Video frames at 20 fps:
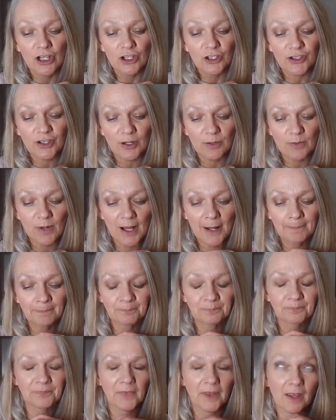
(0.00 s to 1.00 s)
so um,
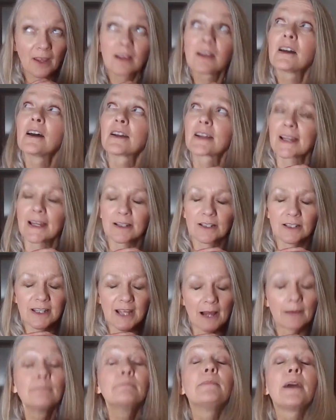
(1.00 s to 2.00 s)
Okay,
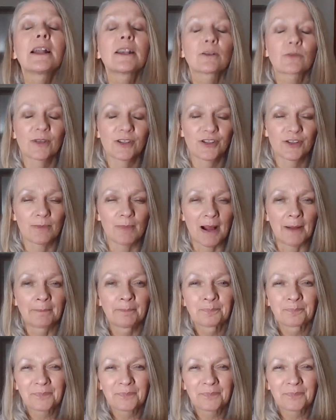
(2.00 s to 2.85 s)
yeah, Malawisima.